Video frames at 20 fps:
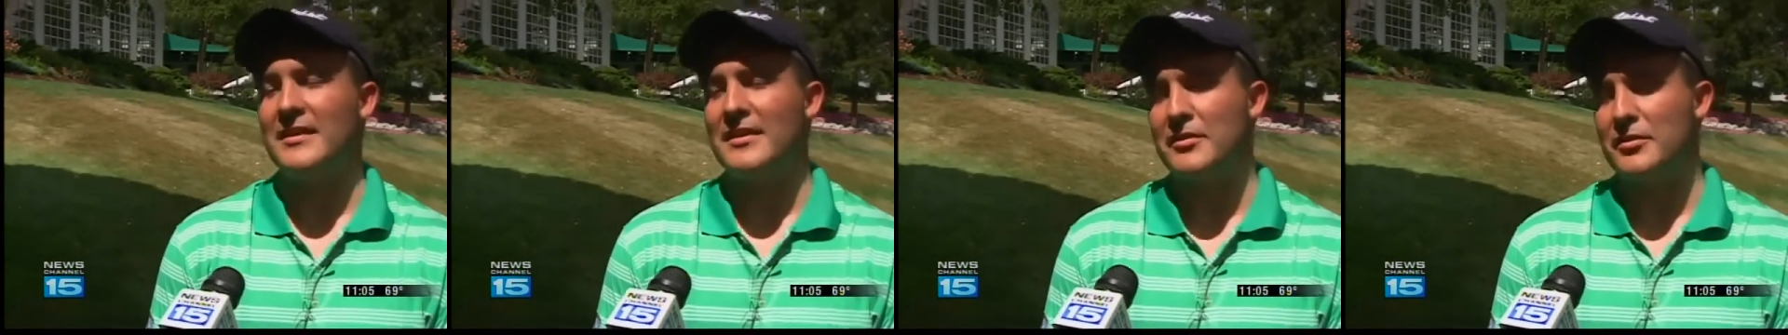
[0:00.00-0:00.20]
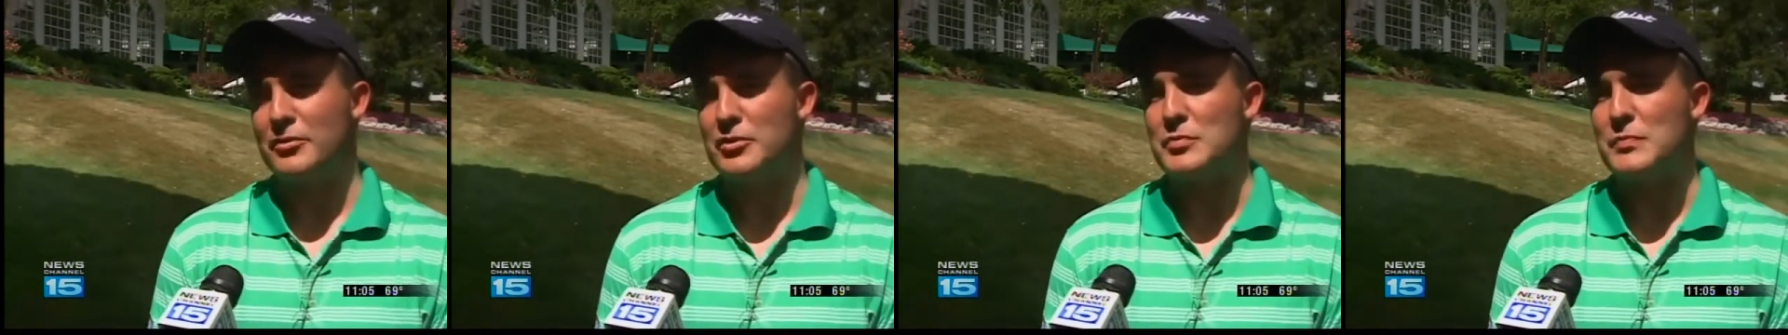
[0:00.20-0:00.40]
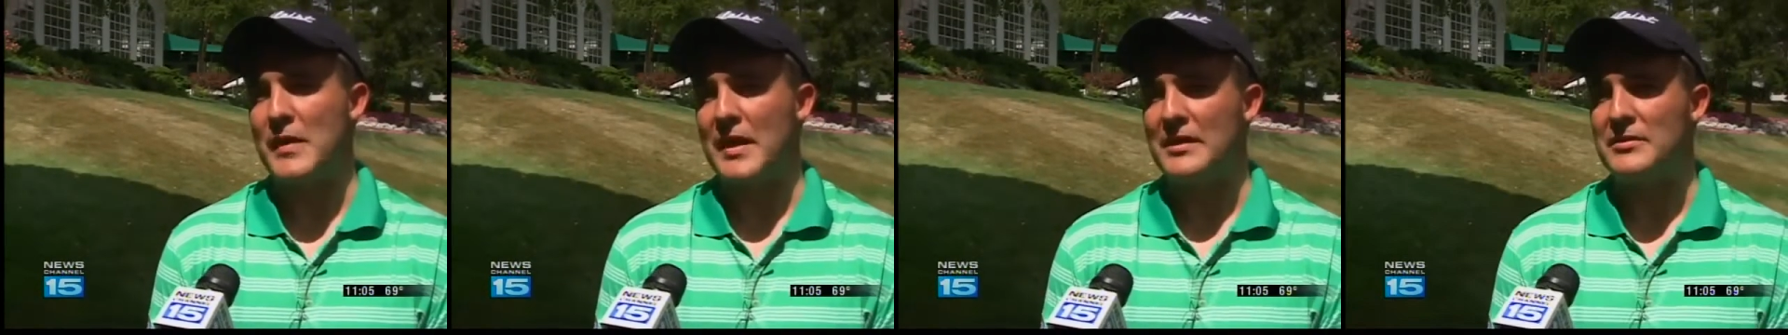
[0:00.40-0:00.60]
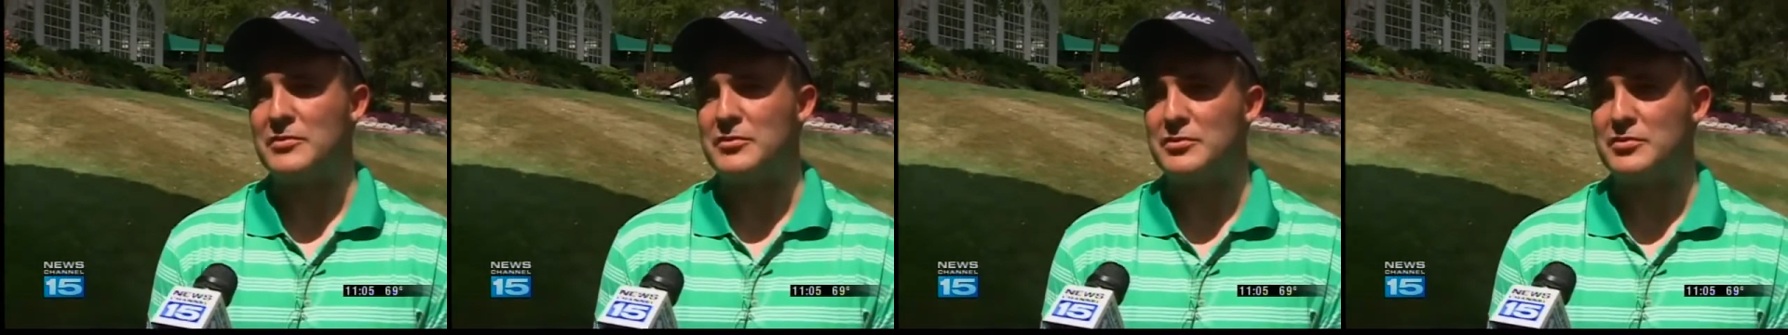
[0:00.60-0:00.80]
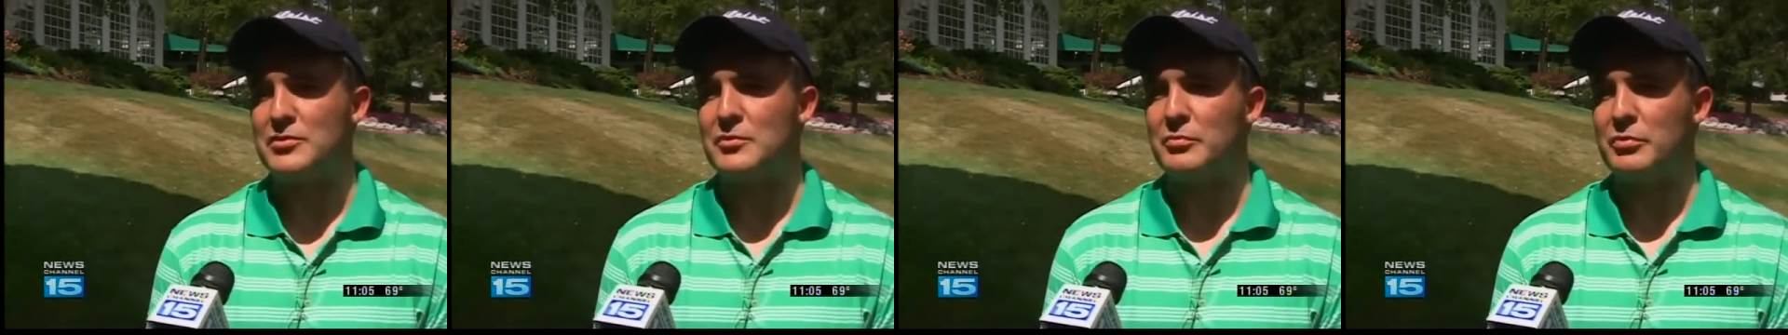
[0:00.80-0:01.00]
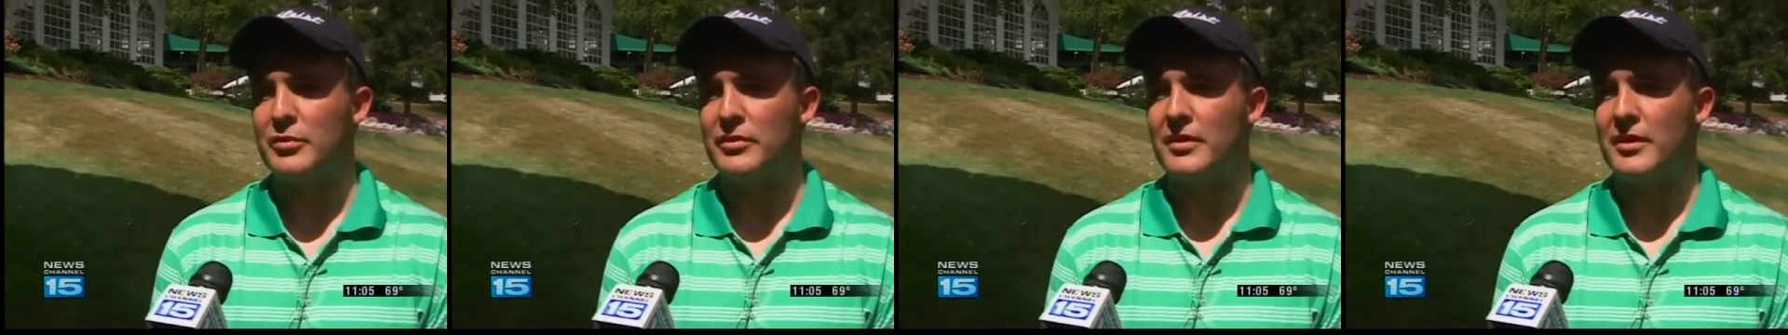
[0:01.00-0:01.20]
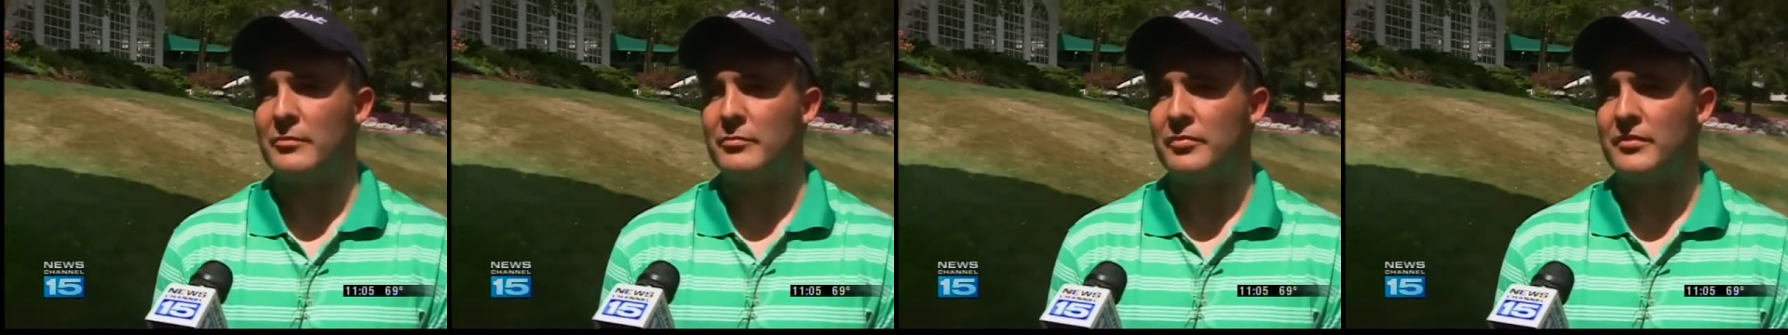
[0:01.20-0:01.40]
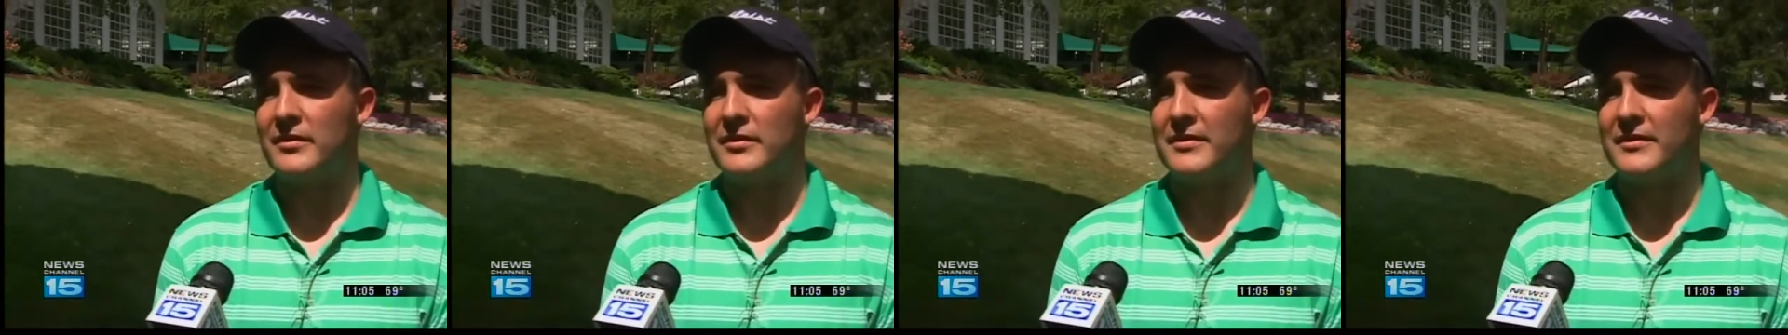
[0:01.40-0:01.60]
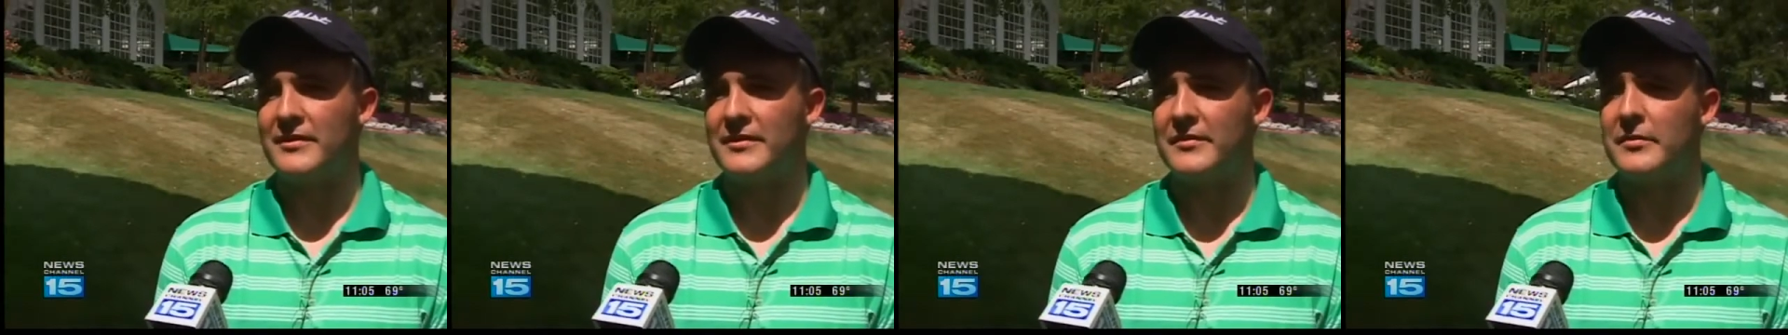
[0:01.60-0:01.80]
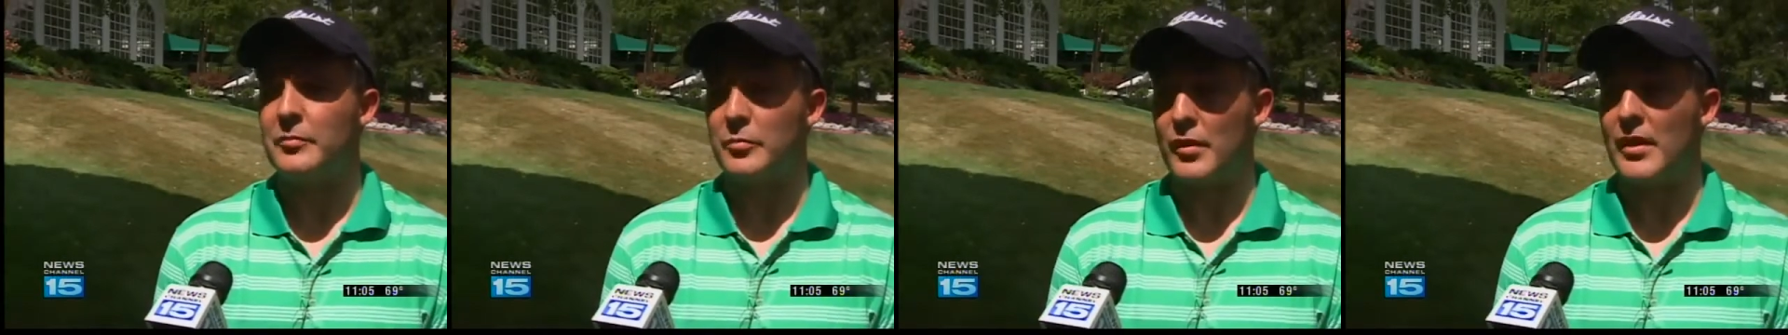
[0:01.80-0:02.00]
You get good sponsors to put up
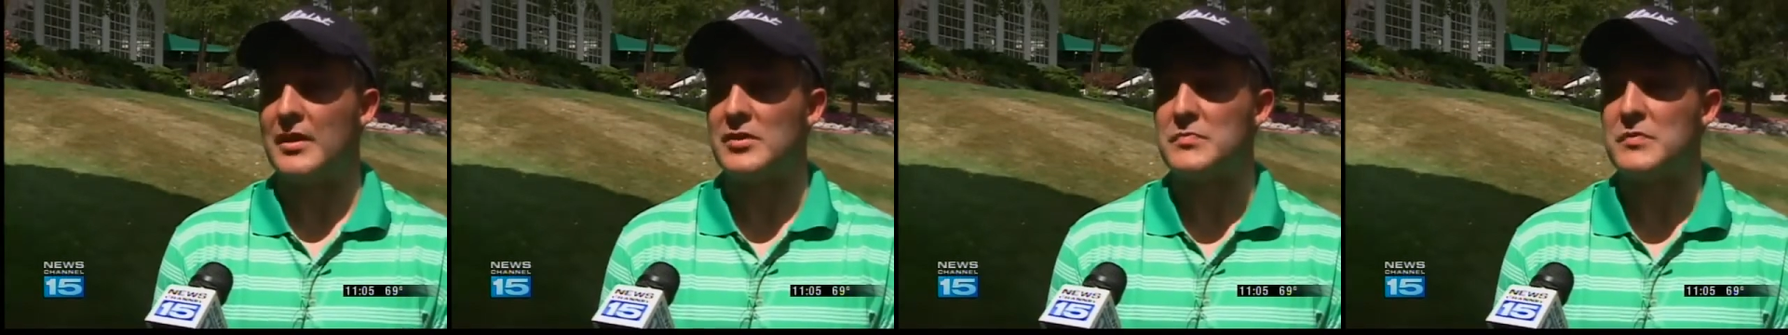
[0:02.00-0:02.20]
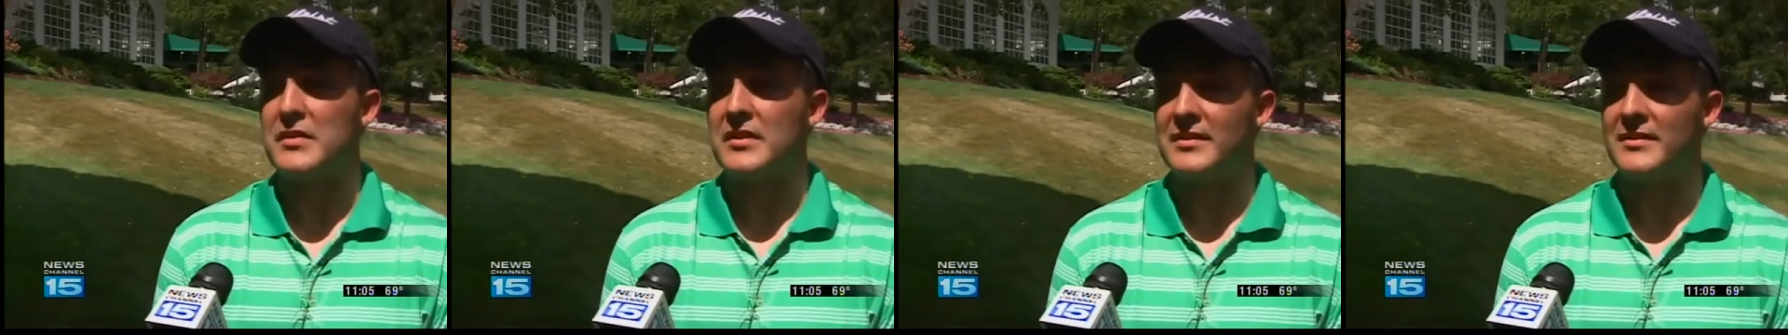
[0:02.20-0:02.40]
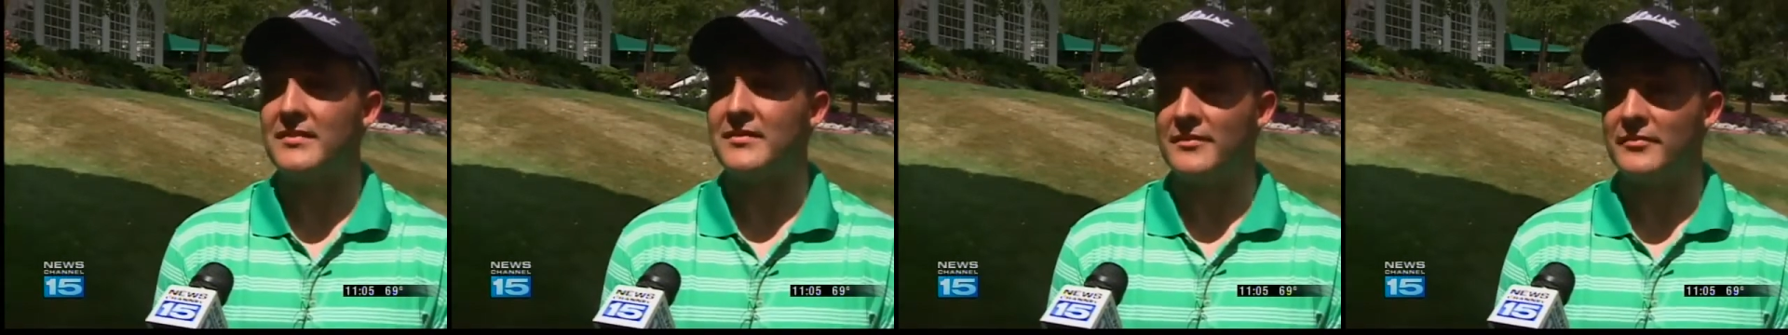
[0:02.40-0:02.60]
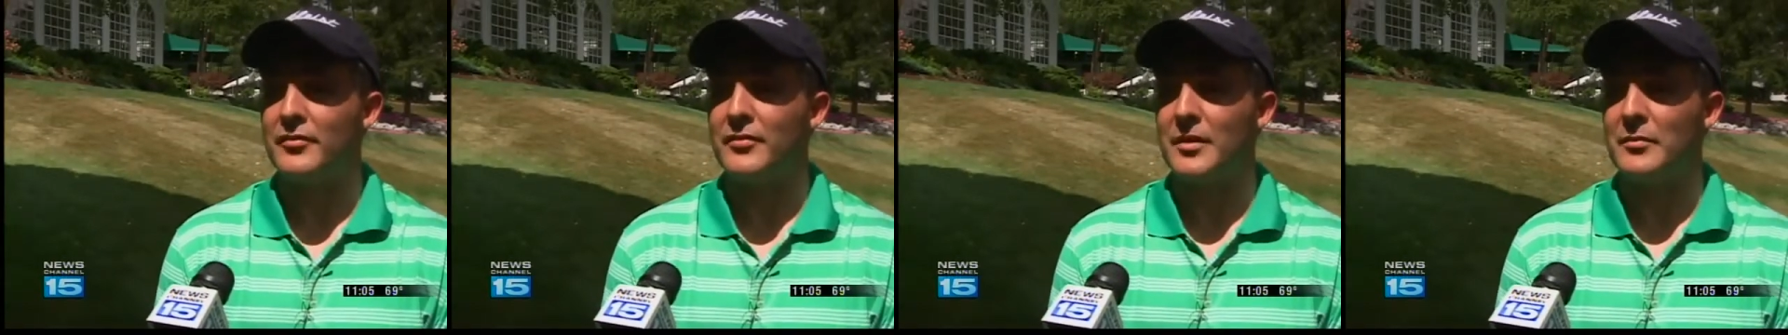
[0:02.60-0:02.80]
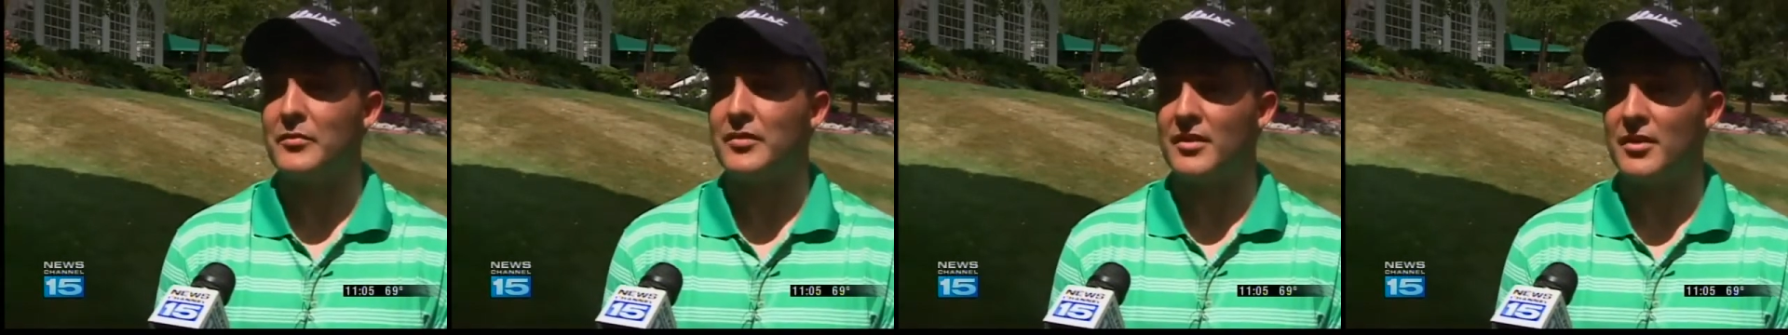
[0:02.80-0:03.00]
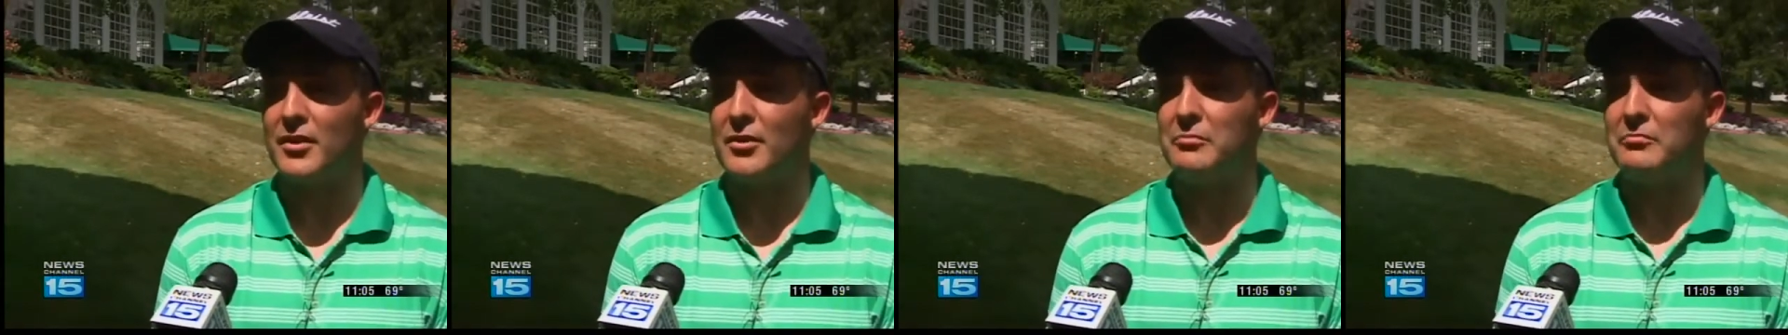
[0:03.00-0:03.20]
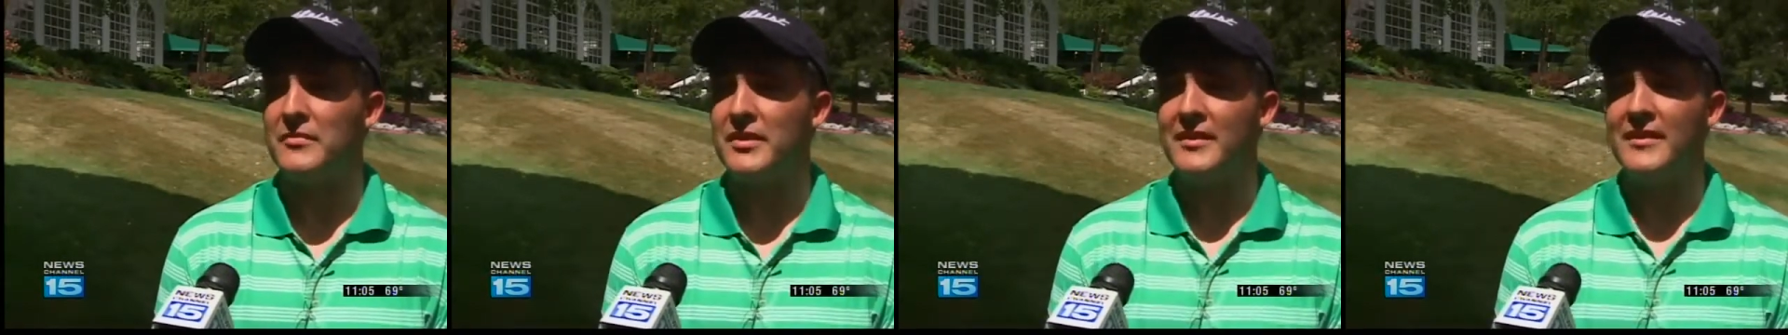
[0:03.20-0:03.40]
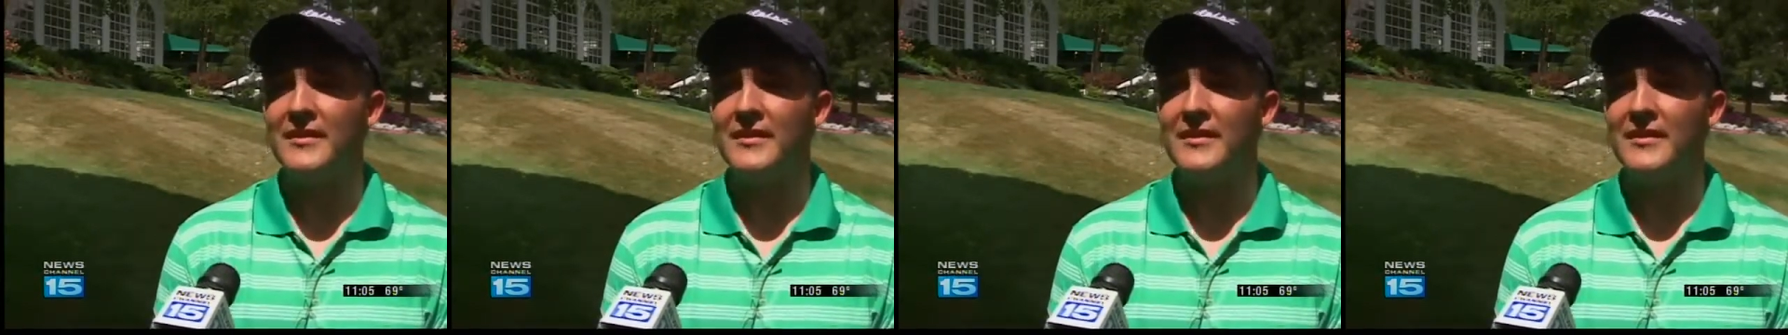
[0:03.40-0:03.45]
uh, the prize money to, for them to come